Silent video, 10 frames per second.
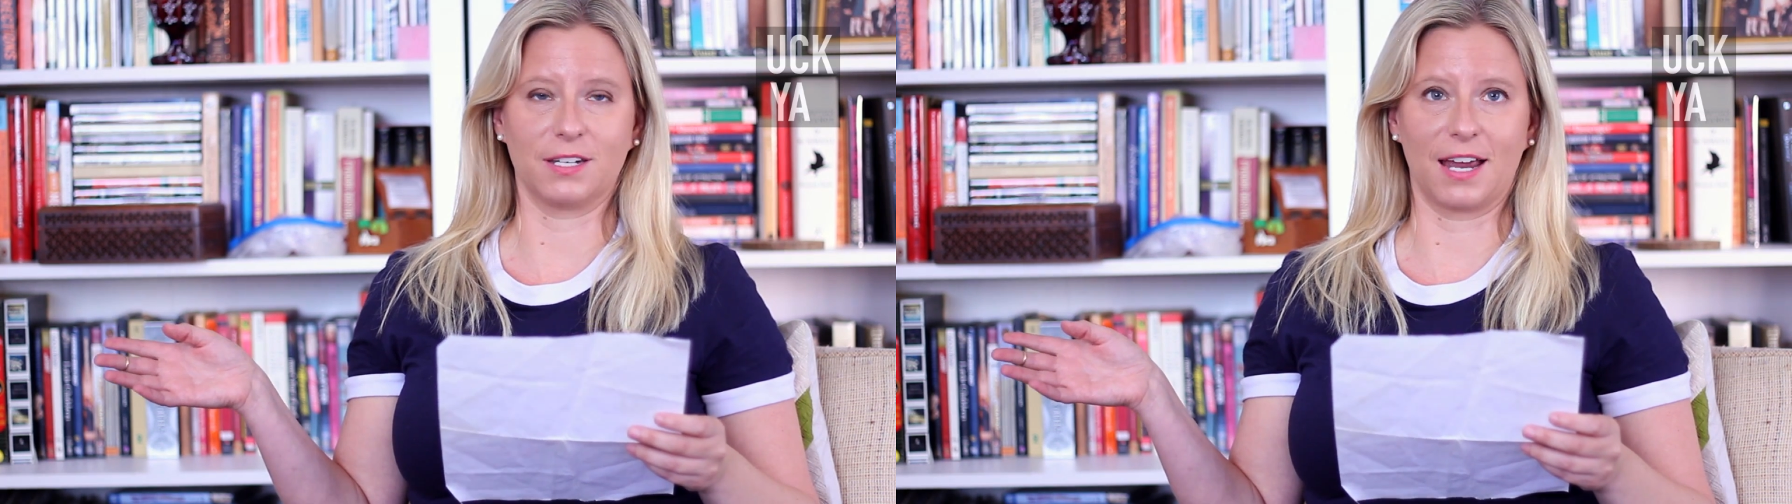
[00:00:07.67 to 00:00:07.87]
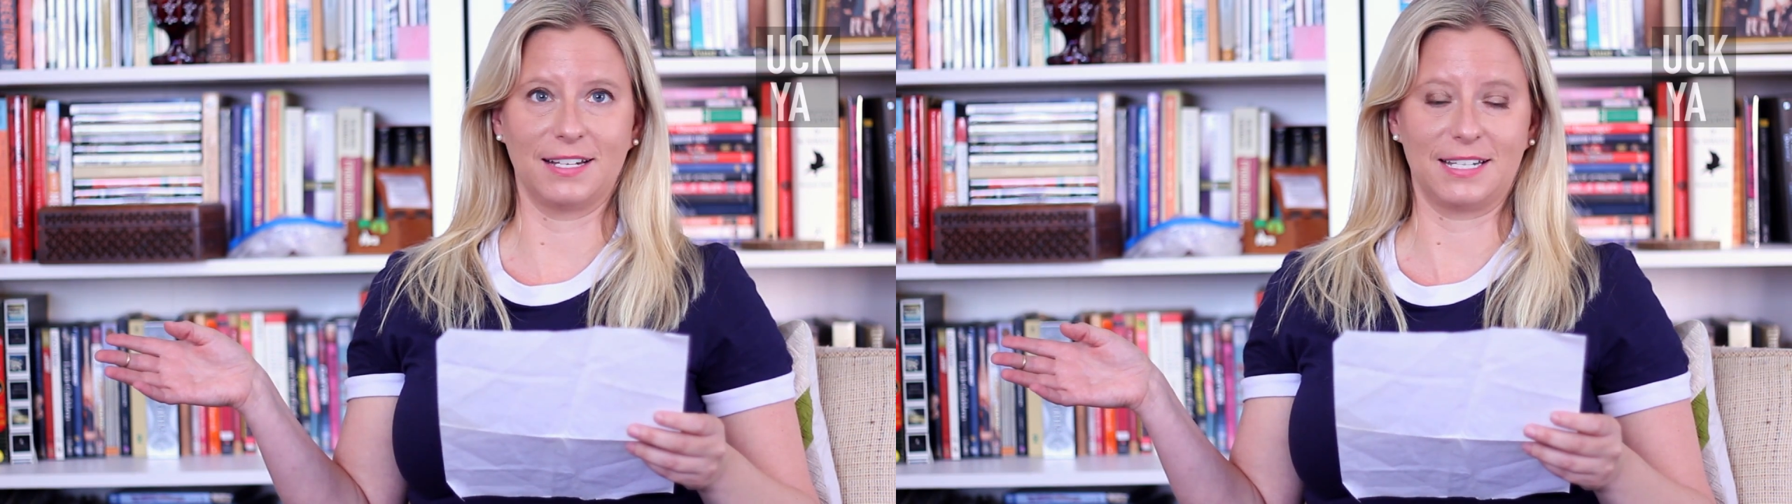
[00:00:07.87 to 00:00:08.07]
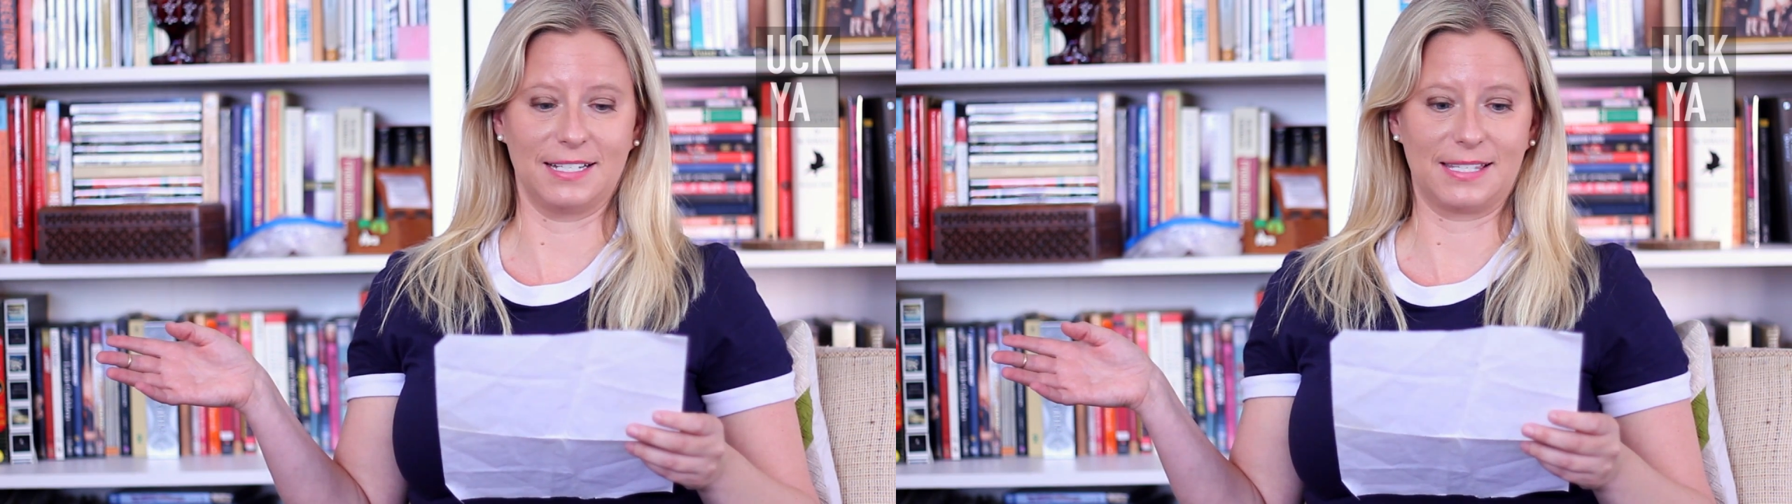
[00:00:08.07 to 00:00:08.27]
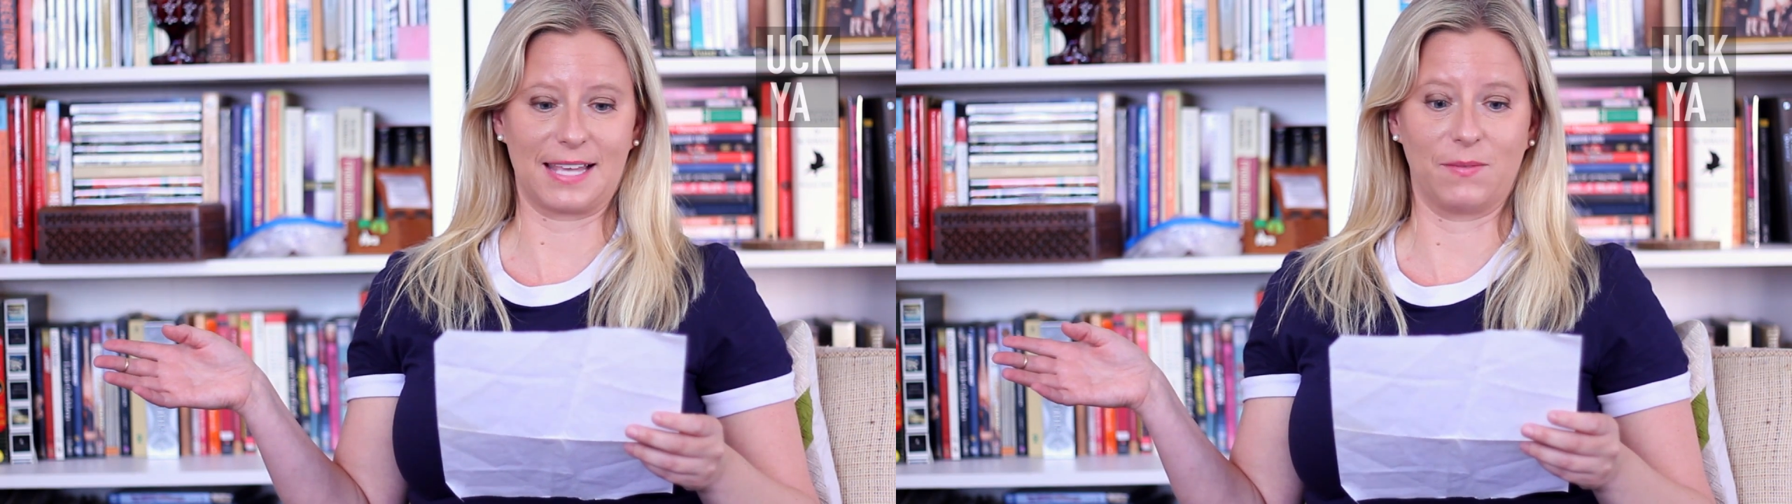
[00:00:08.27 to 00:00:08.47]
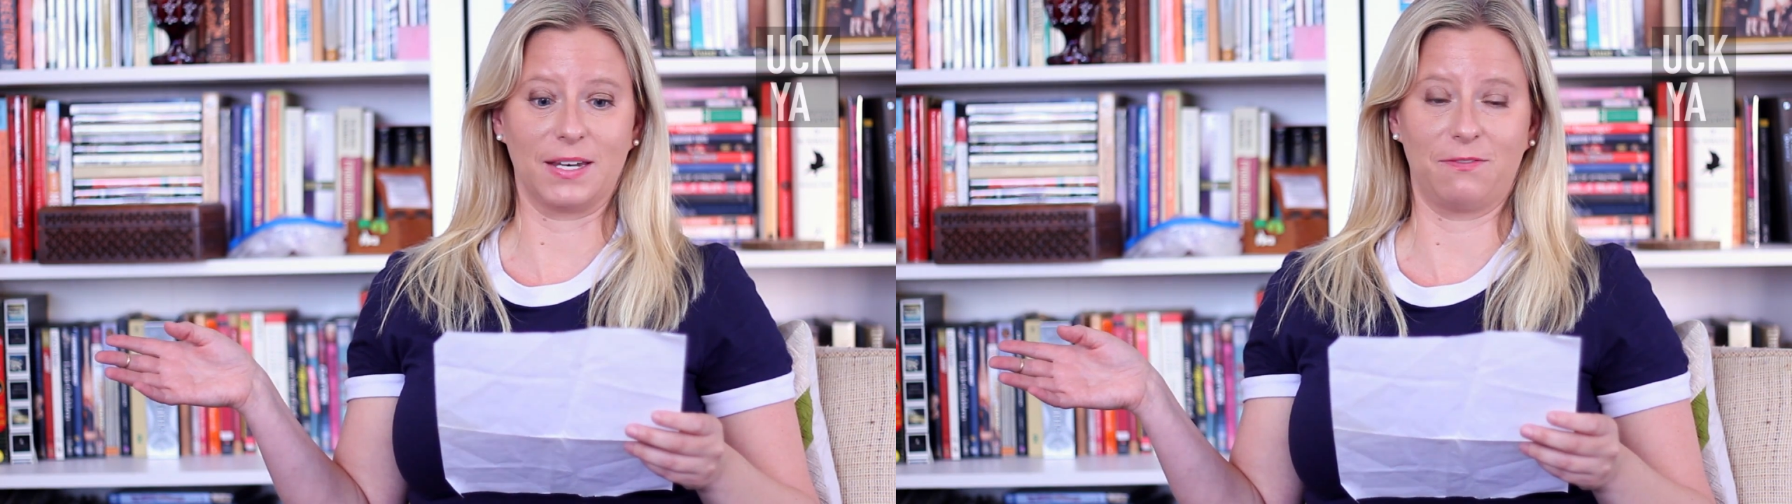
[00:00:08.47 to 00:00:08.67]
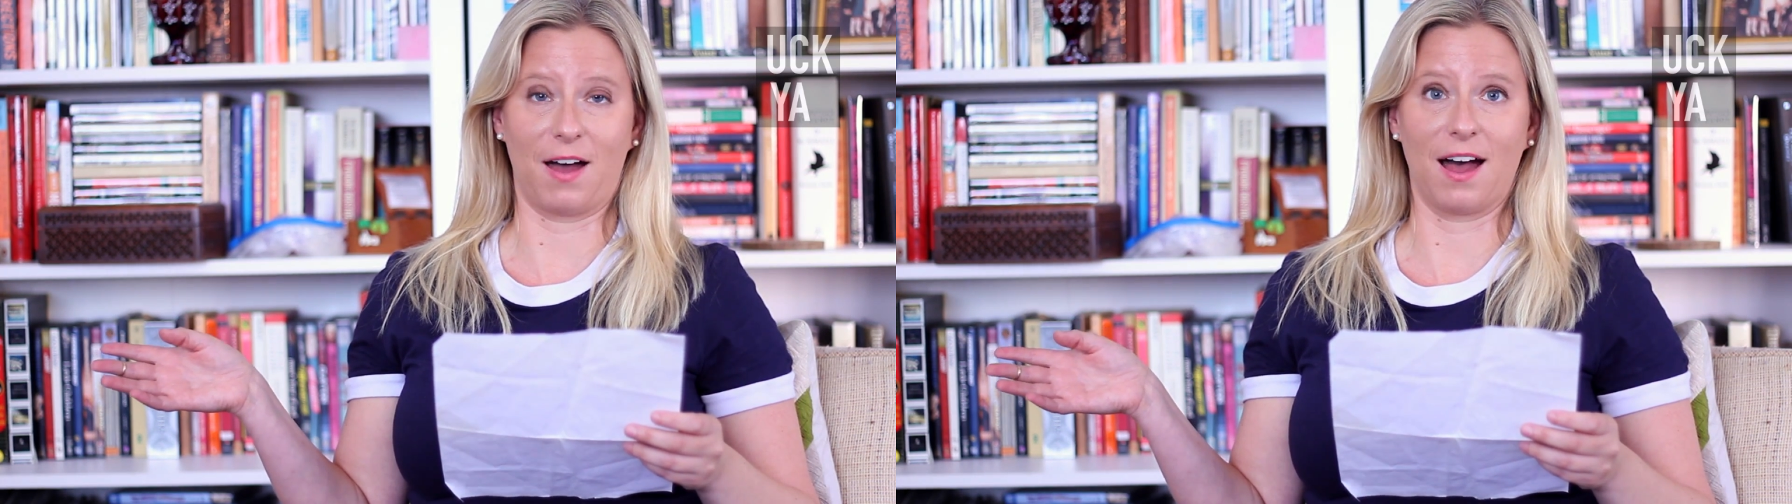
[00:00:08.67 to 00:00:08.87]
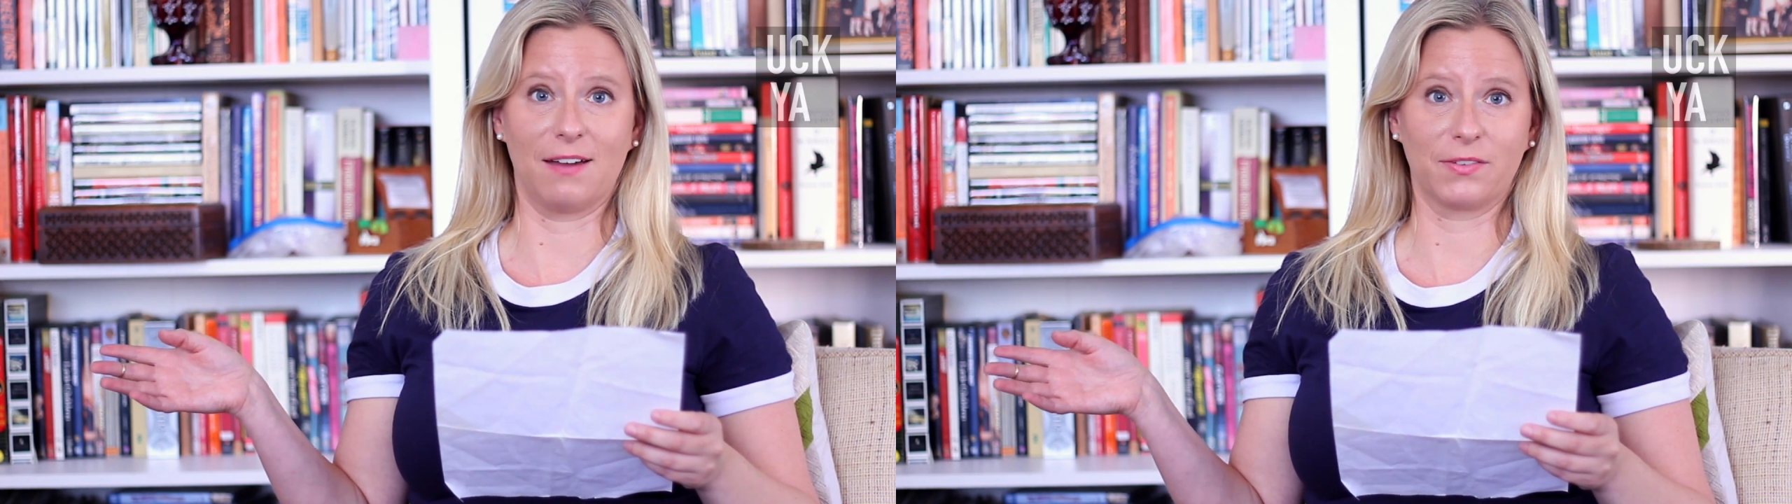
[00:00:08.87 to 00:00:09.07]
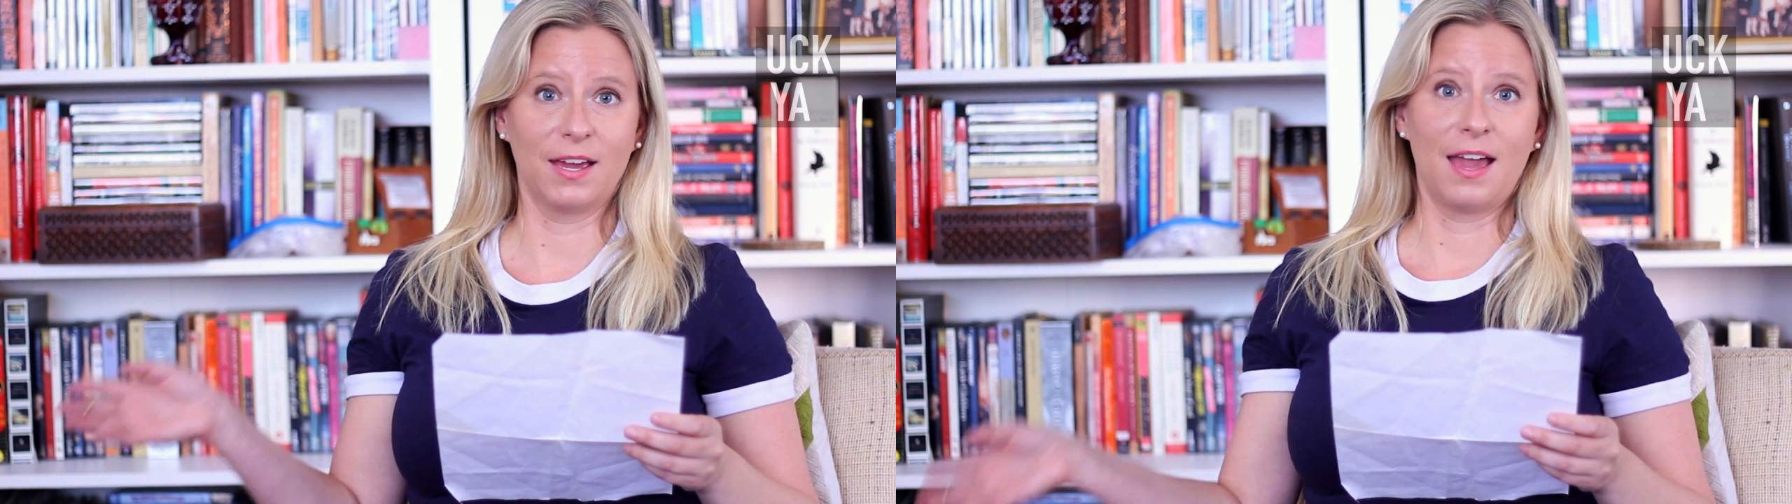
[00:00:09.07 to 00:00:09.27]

1975.